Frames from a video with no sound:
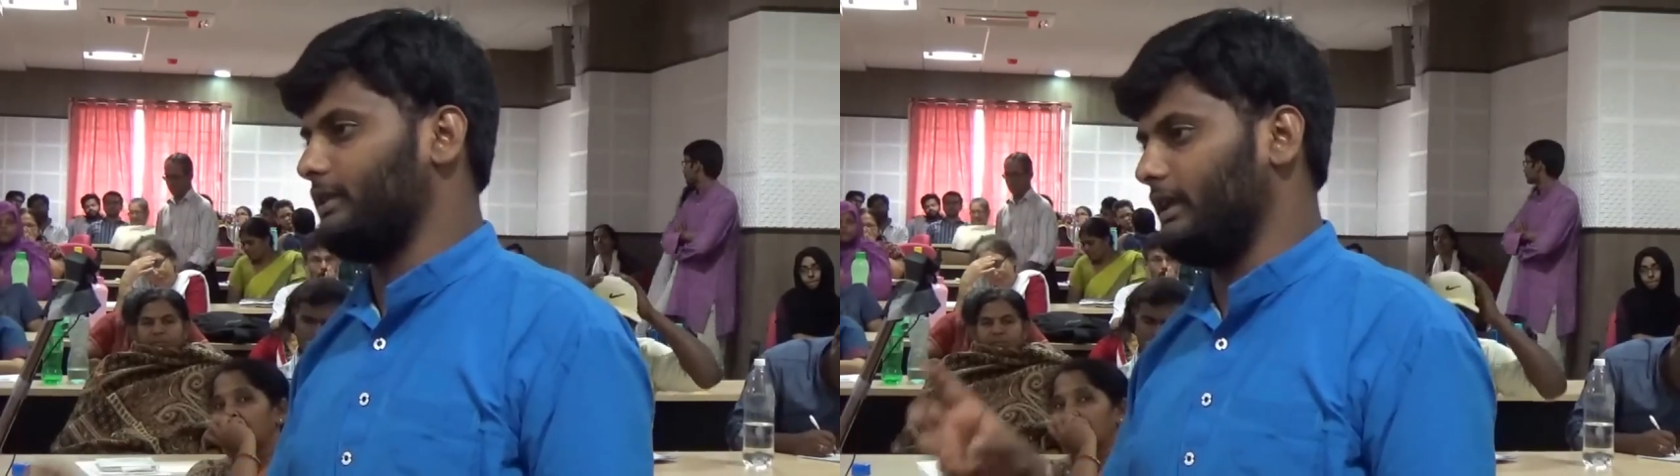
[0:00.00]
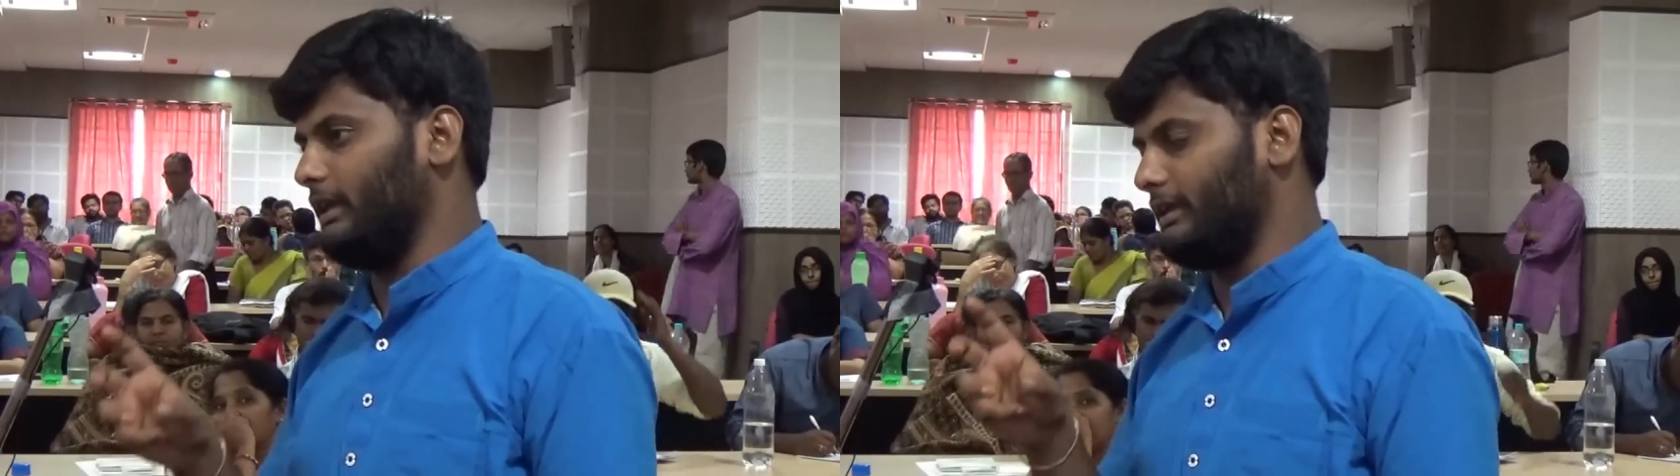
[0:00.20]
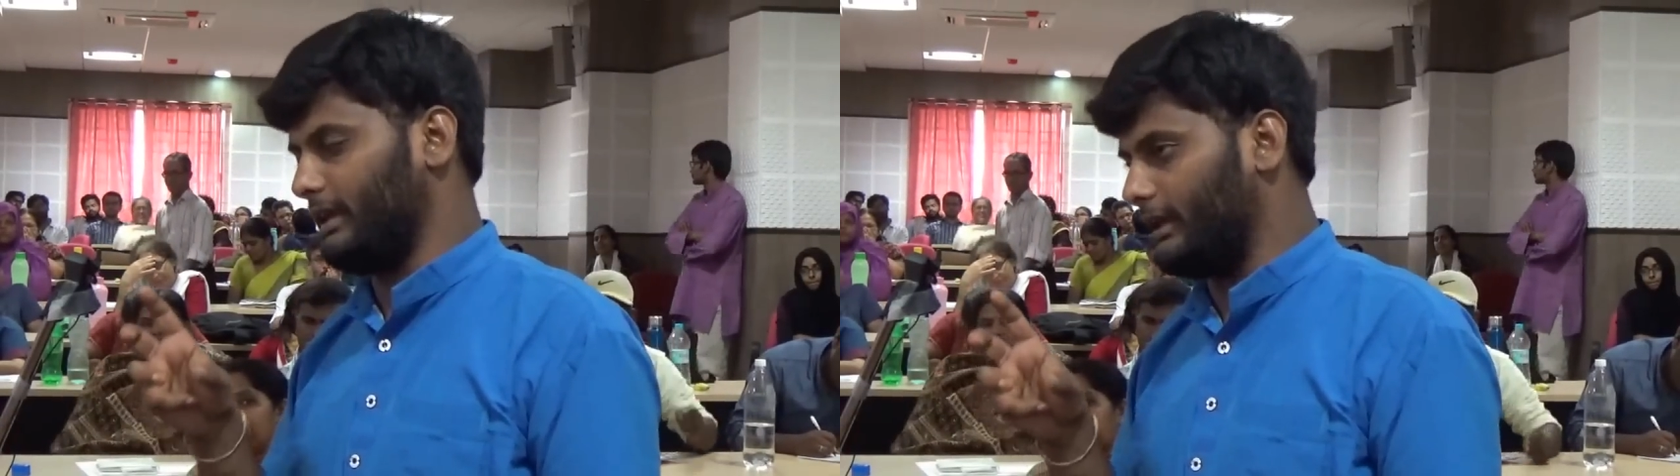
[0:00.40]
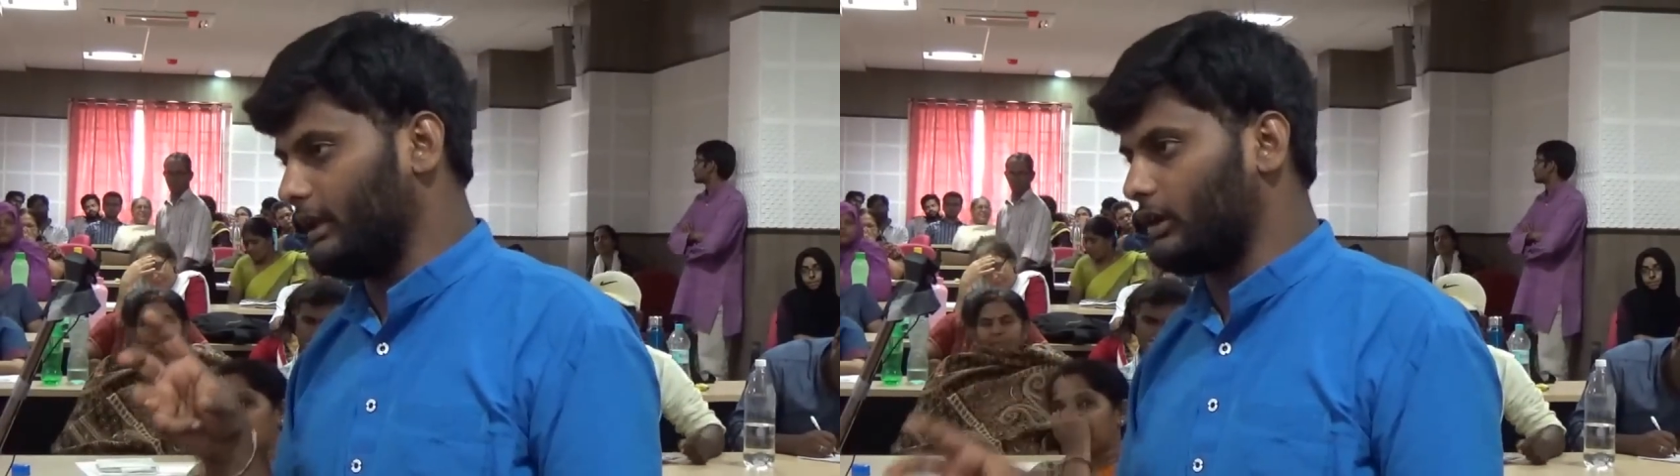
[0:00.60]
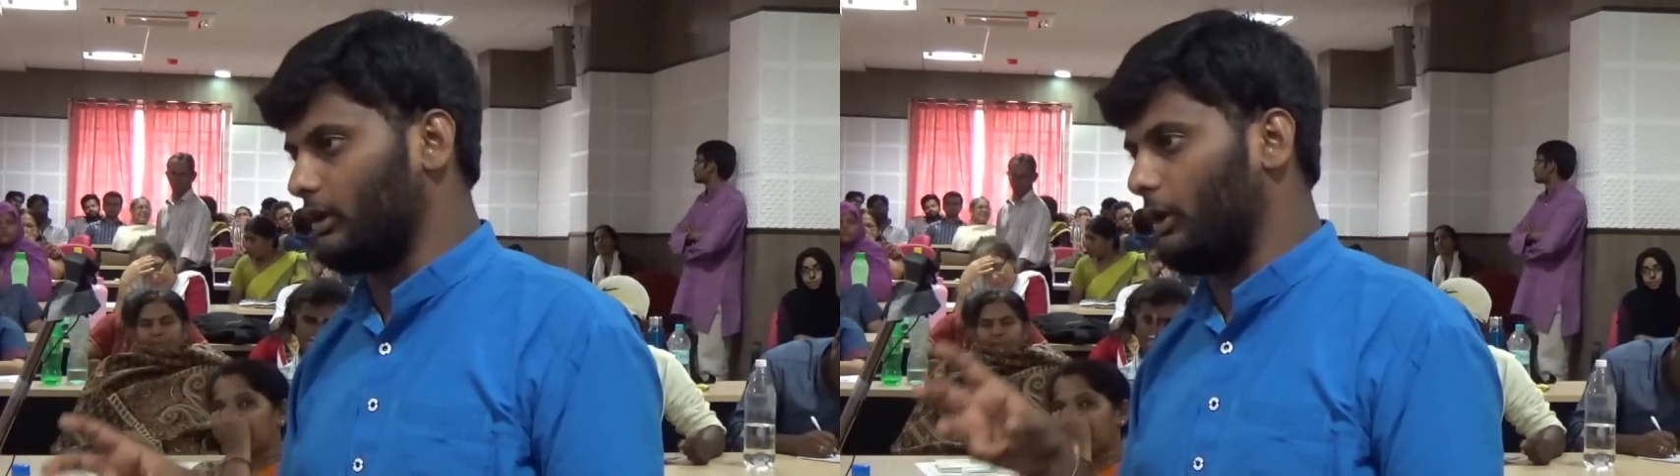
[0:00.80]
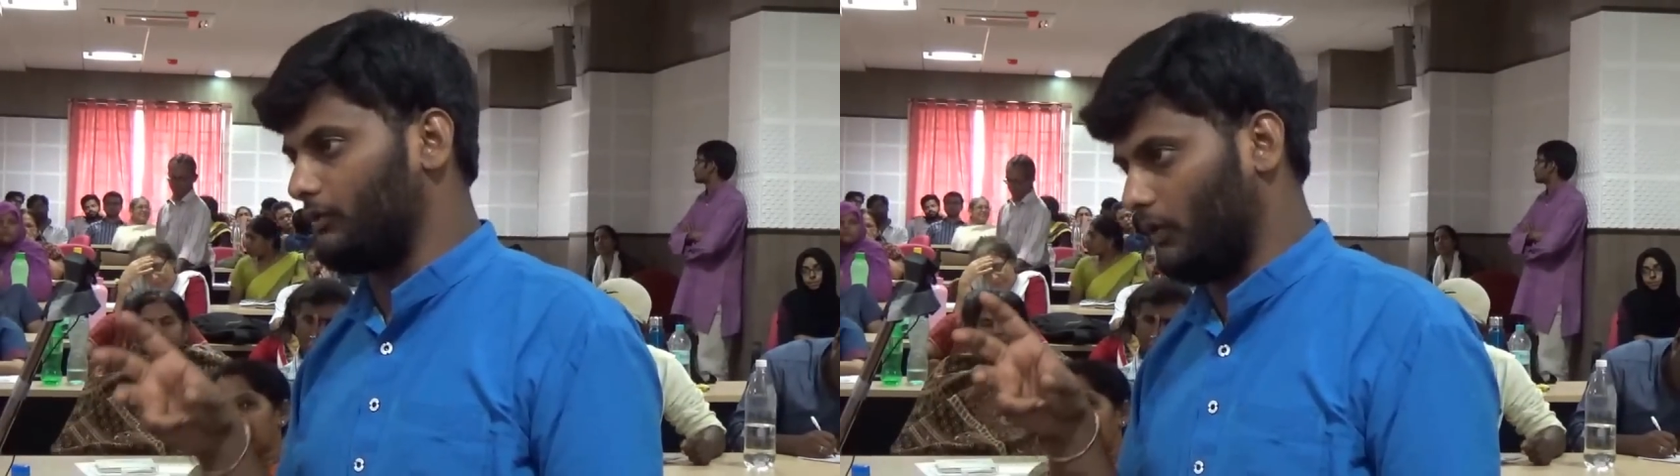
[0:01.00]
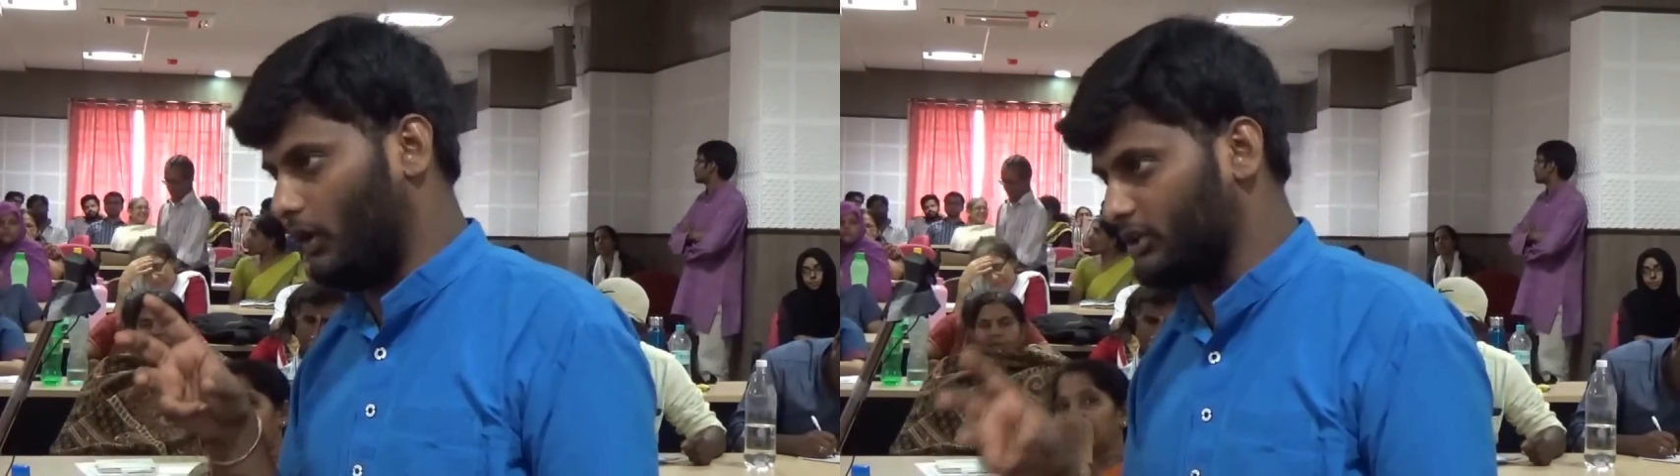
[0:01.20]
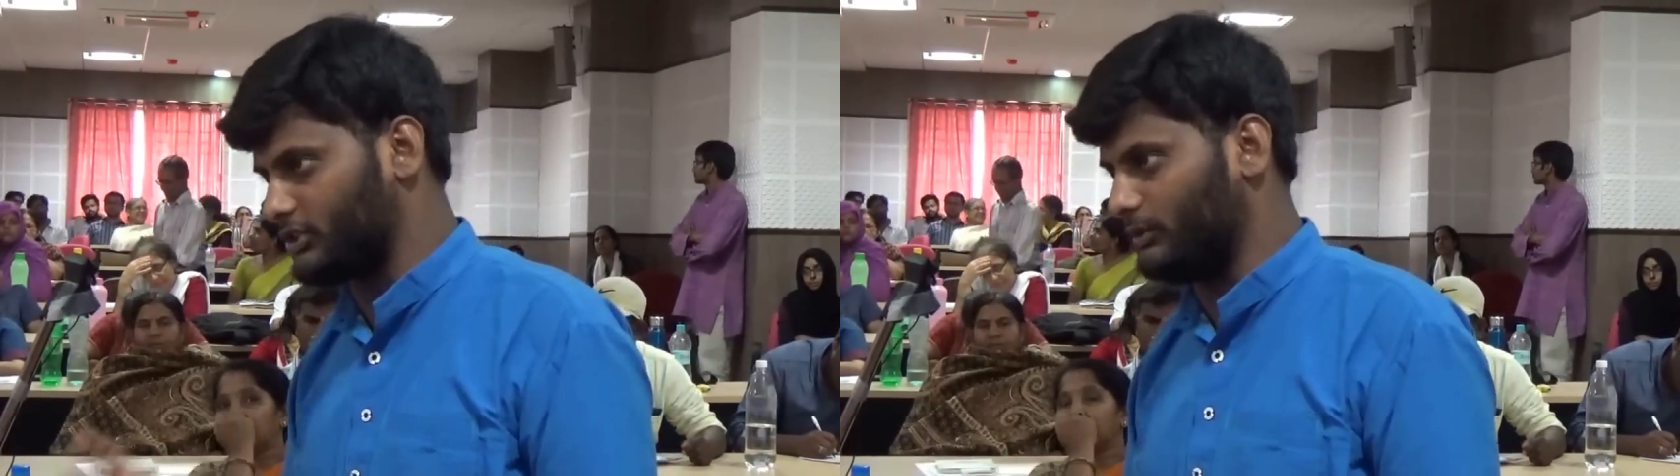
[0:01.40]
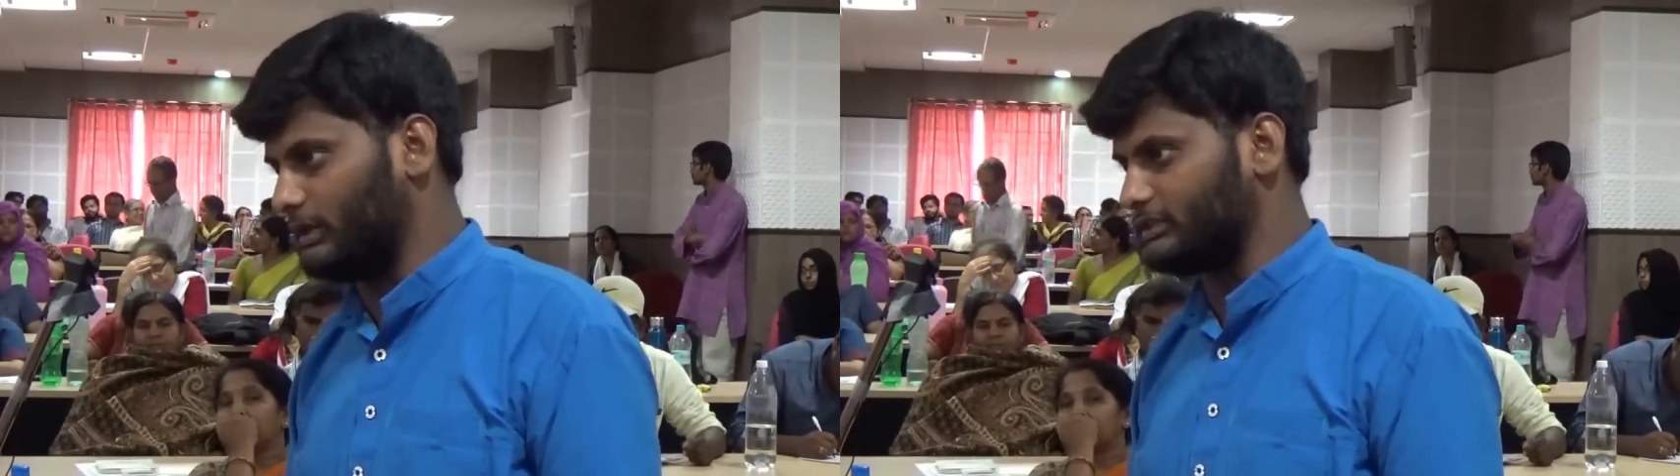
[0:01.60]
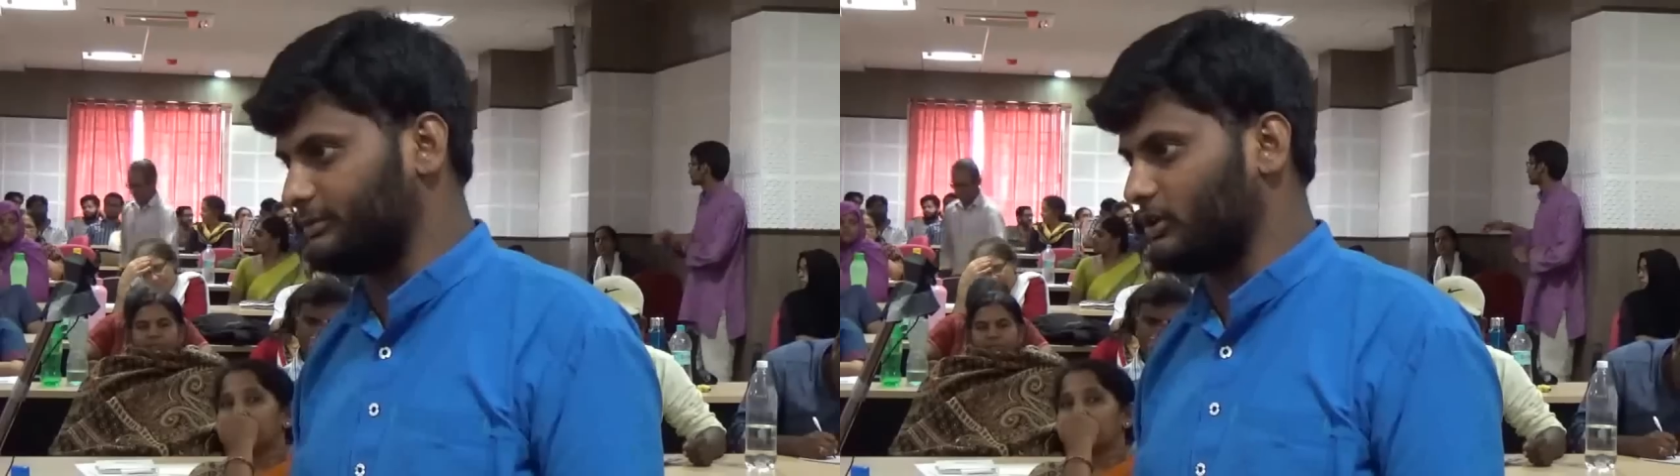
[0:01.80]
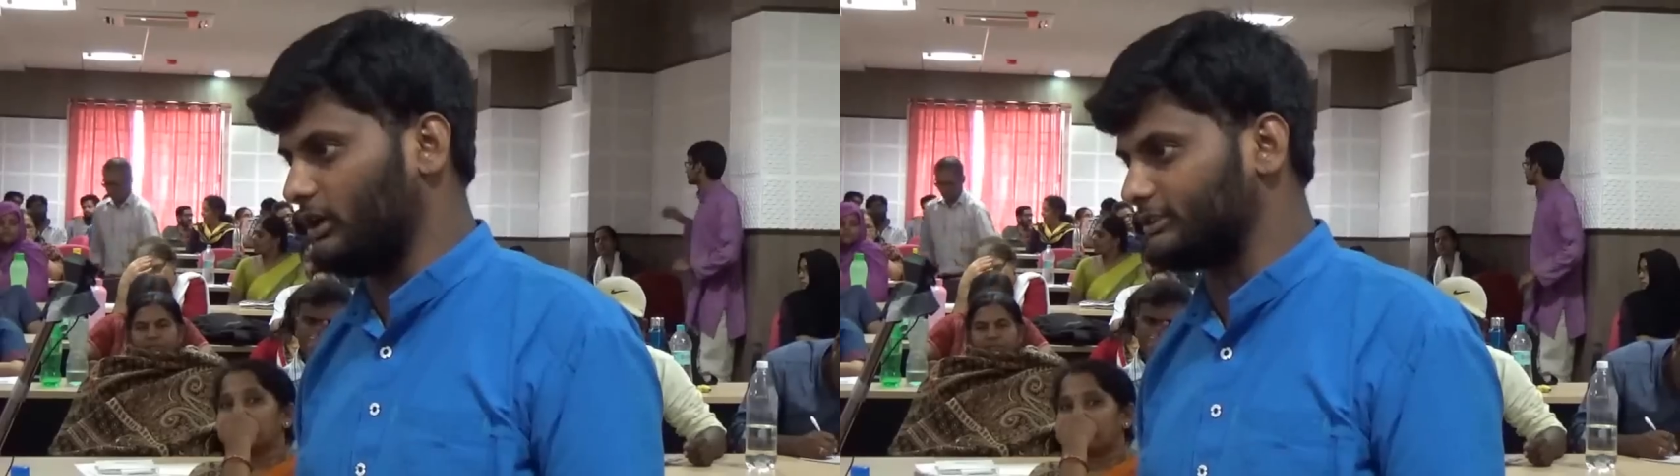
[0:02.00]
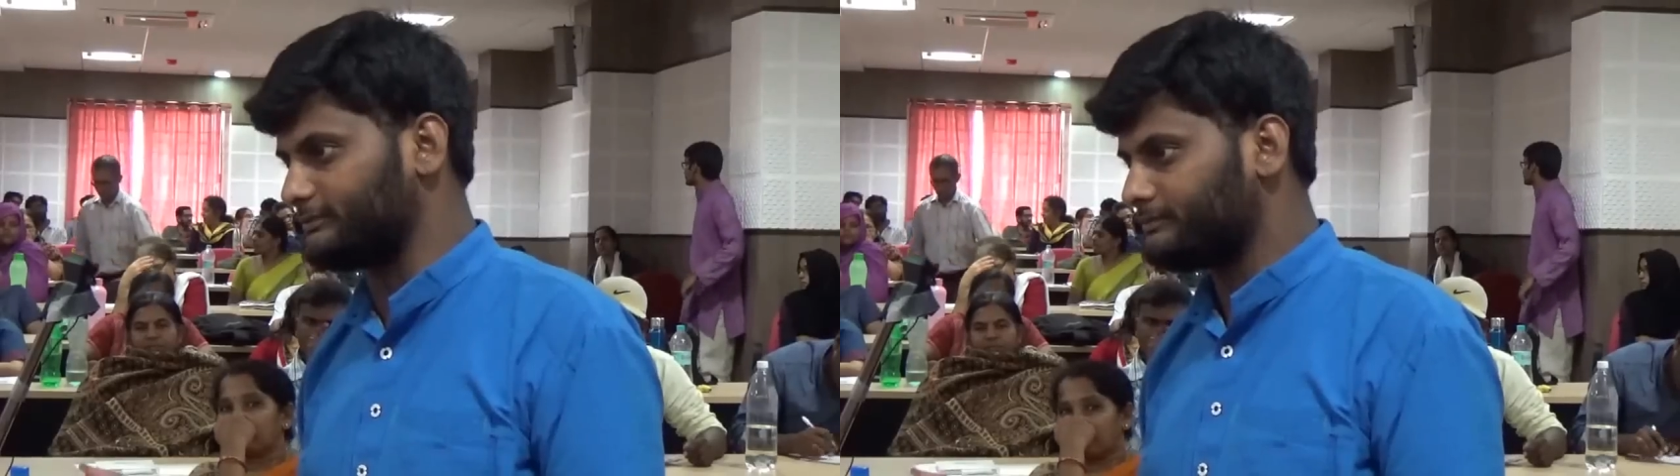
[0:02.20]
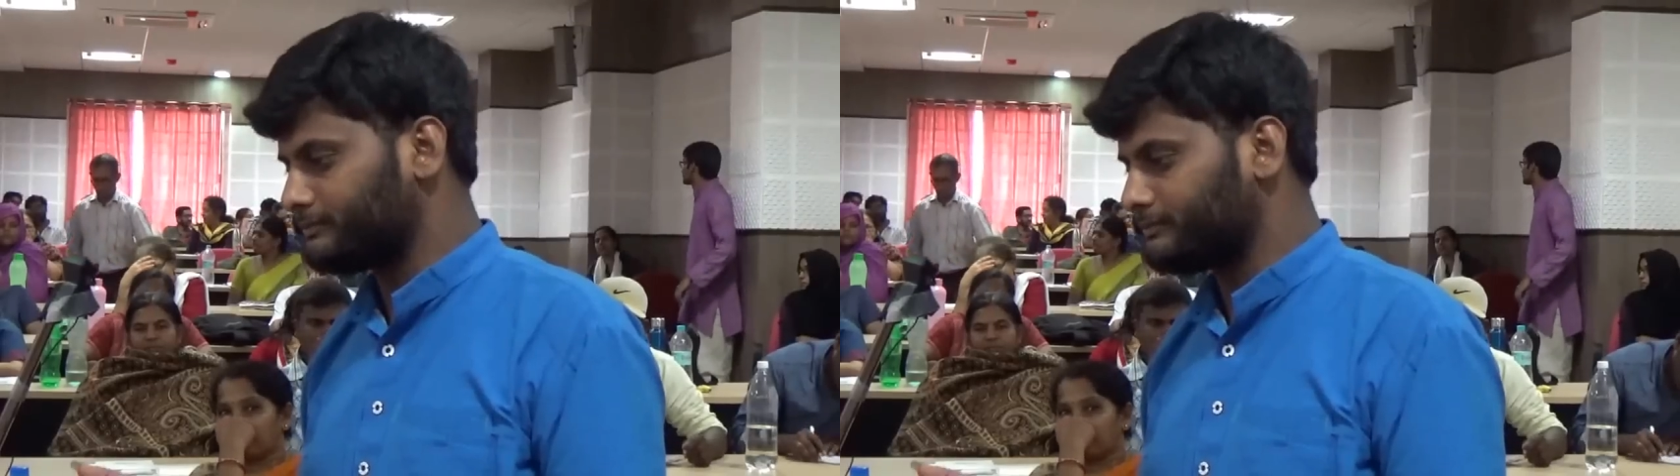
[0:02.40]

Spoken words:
the career of all students, because